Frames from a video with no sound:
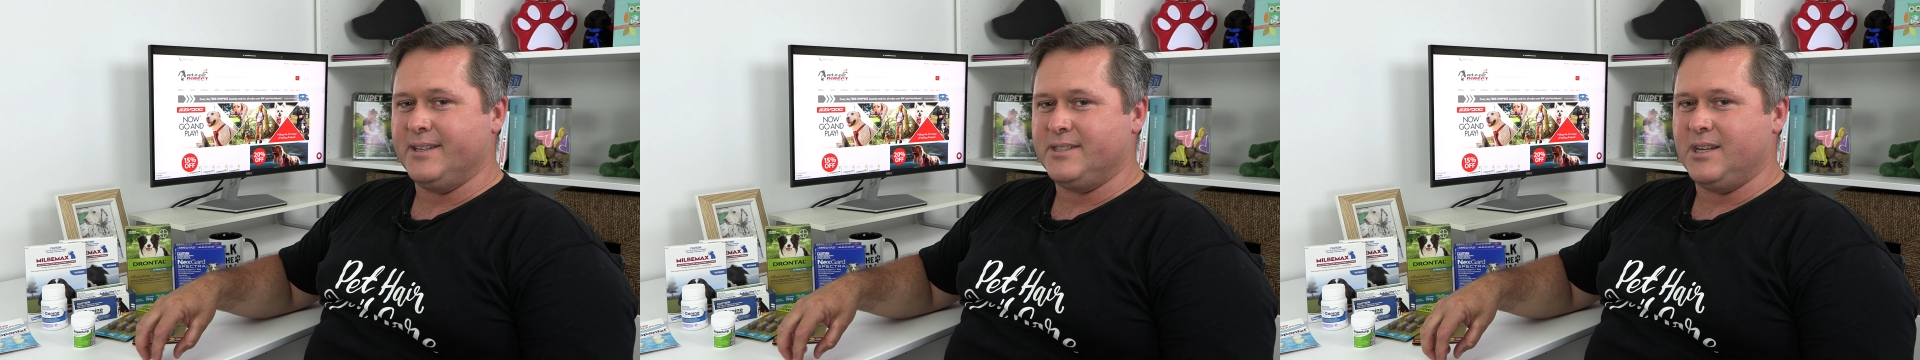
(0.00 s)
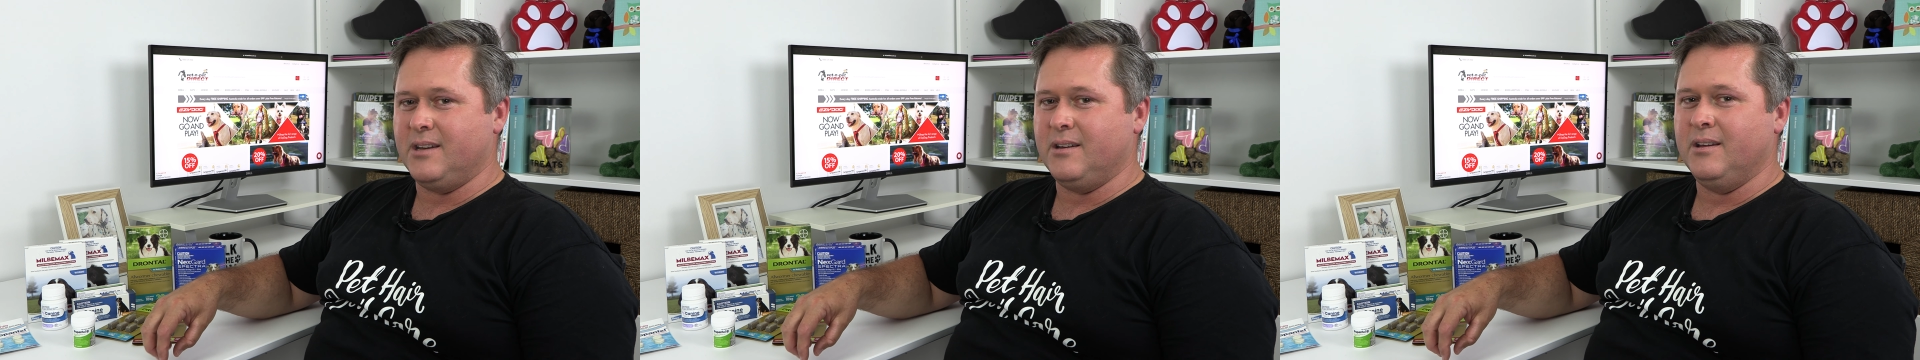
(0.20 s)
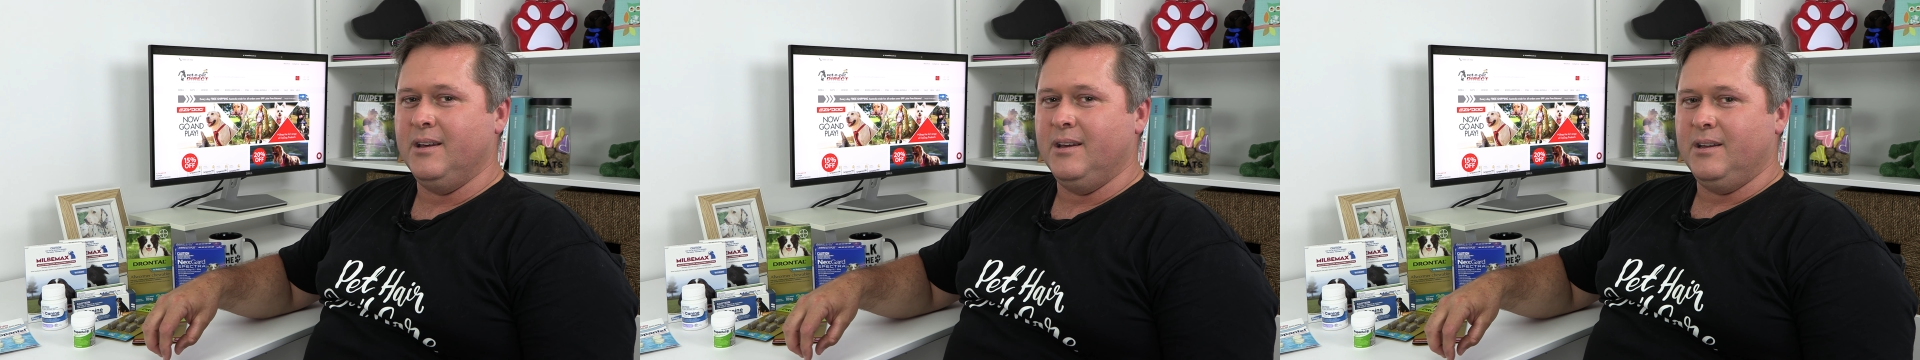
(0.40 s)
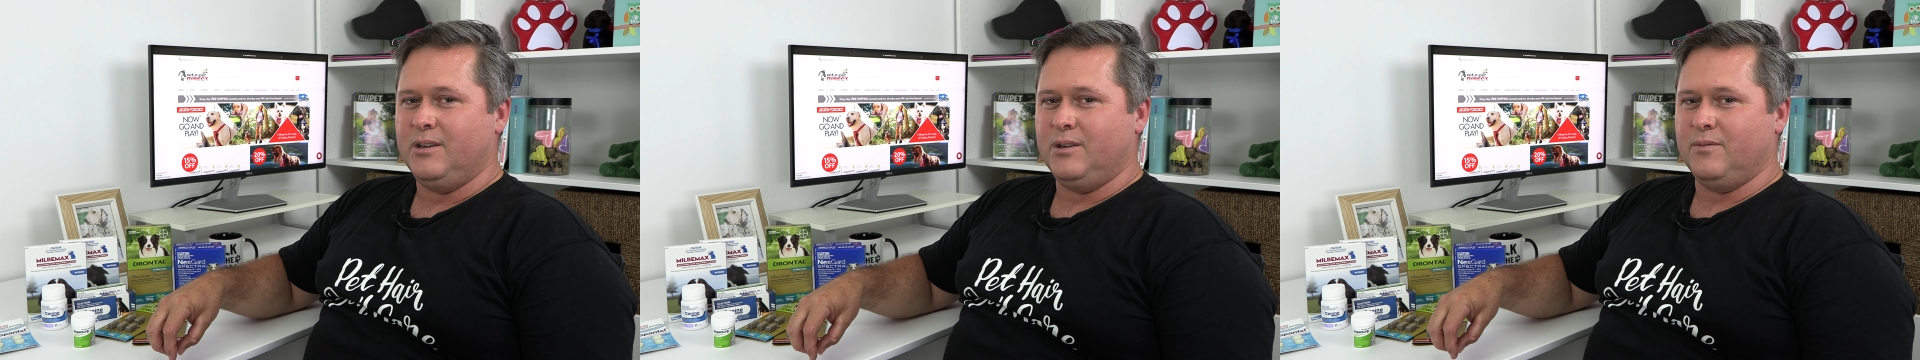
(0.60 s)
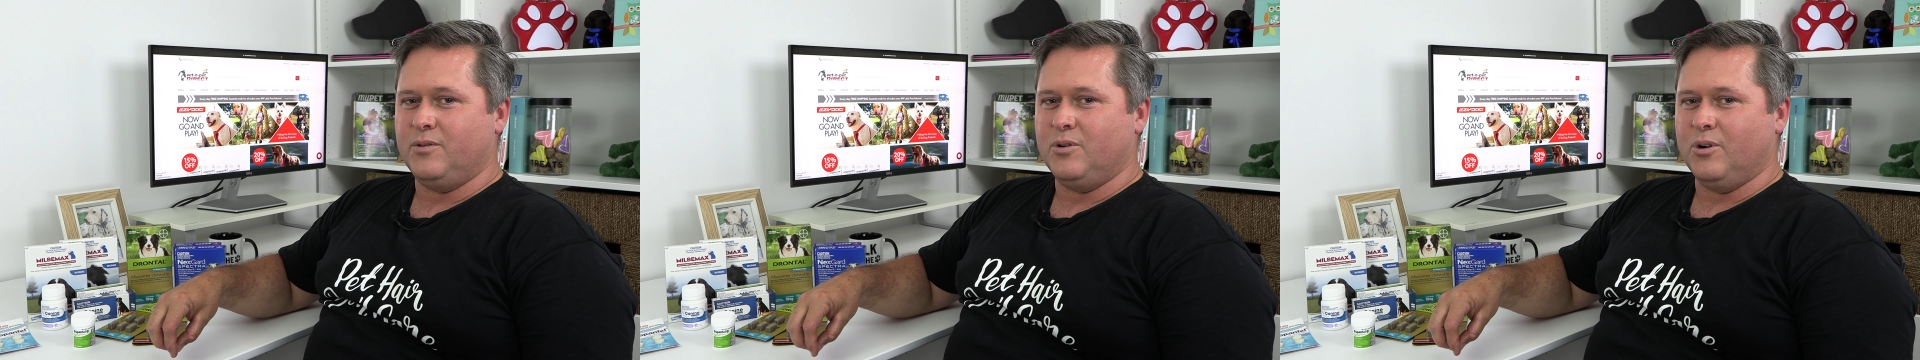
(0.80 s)
as in
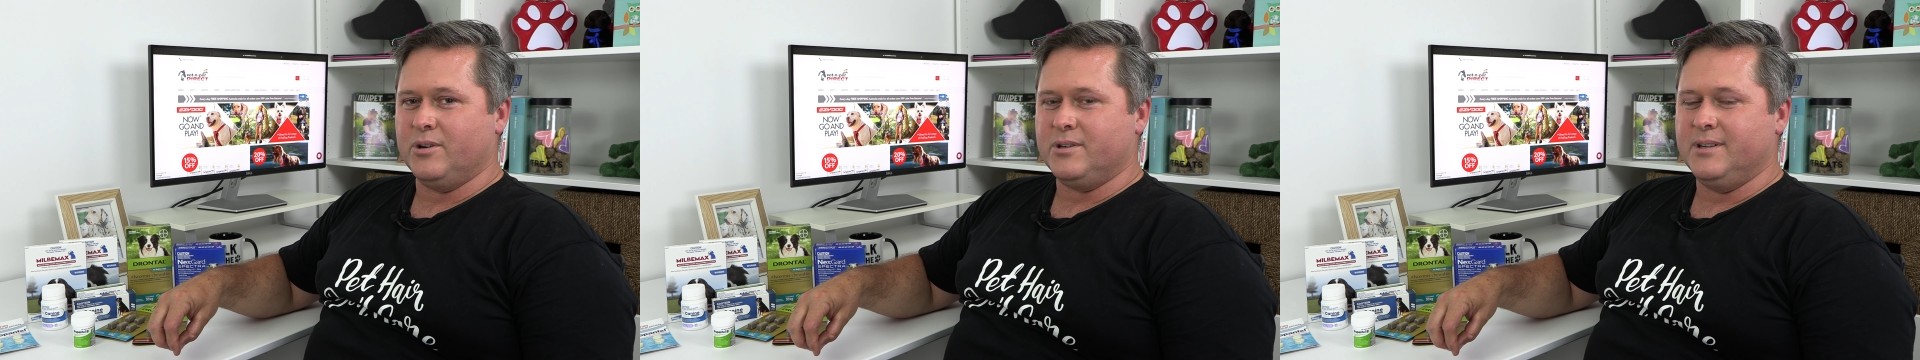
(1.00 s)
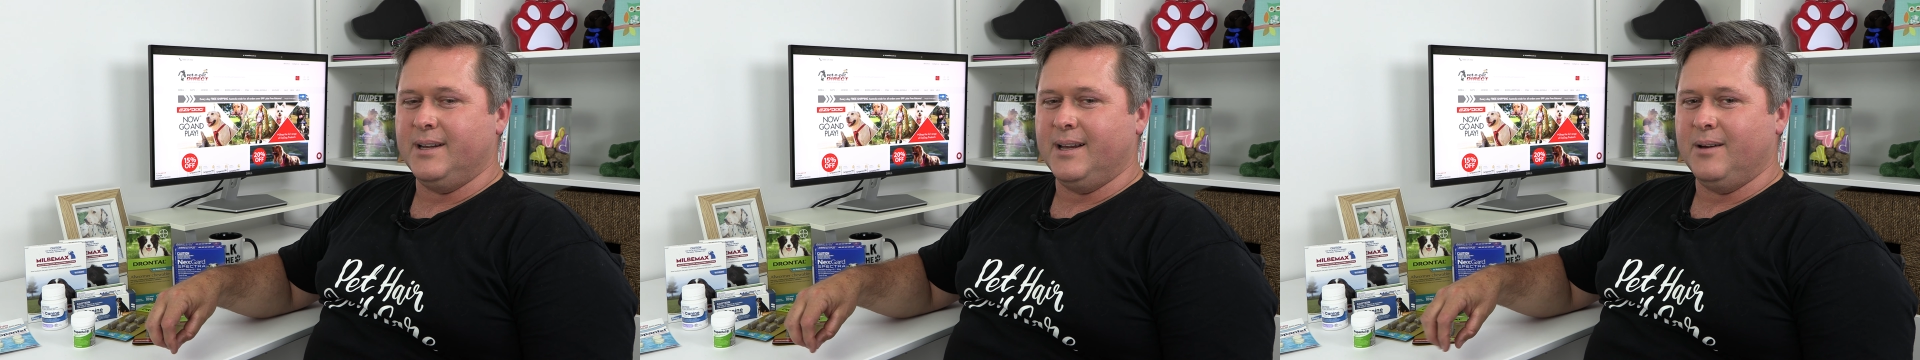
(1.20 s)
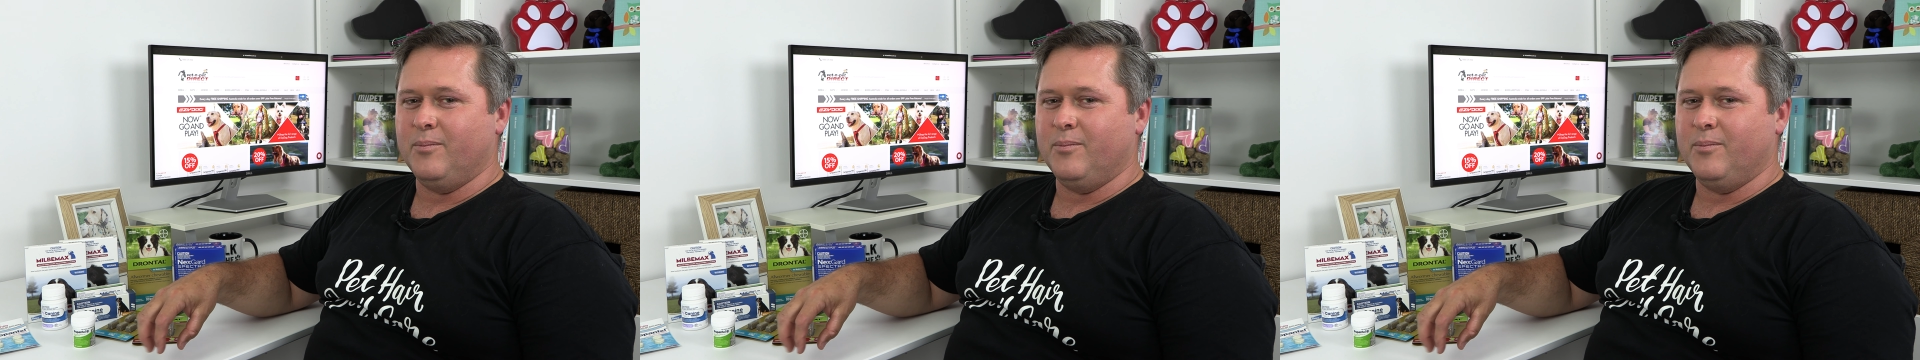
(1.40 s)
you've got